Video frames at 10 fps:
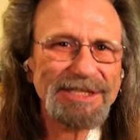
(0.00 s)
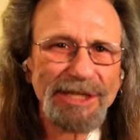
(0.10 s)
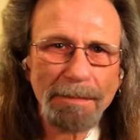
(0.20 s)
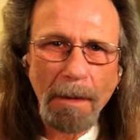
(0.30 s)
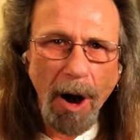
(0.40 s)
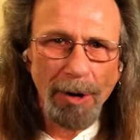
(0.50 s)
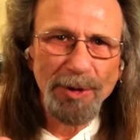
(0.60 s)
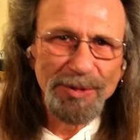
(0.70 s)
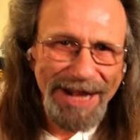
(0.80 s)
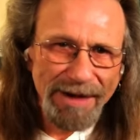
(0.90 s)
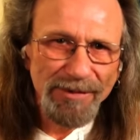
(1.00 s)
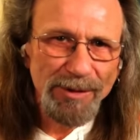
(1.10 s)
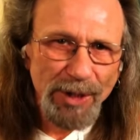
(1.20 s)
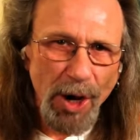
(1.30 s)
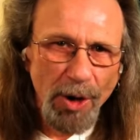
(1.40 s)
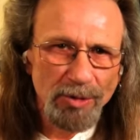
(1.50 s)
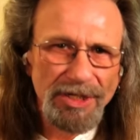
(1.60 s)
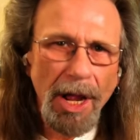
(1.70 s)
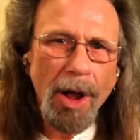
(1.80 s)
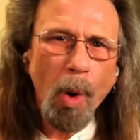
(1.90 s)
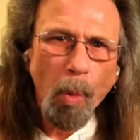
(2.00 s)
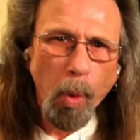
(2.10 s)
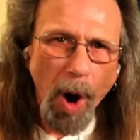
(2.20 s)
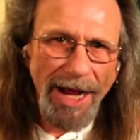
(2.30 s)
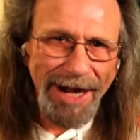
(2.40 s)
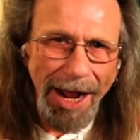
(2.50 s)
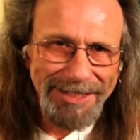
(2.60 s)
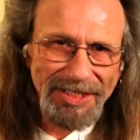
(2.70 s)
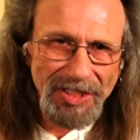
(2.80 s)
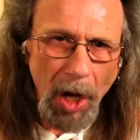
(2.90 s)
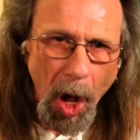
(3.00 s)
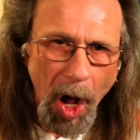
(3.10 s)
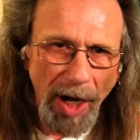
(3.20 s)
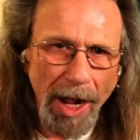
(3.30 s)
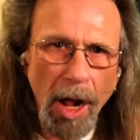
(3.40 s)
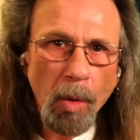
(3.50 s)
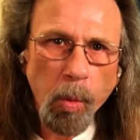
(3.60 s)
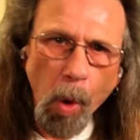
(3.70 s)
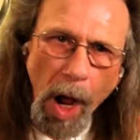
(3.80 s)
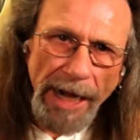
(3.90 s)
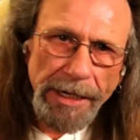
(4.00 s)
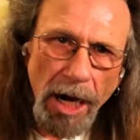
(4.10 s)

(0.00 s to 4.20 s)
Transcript: Tomorrow Never Knows. What a song! What a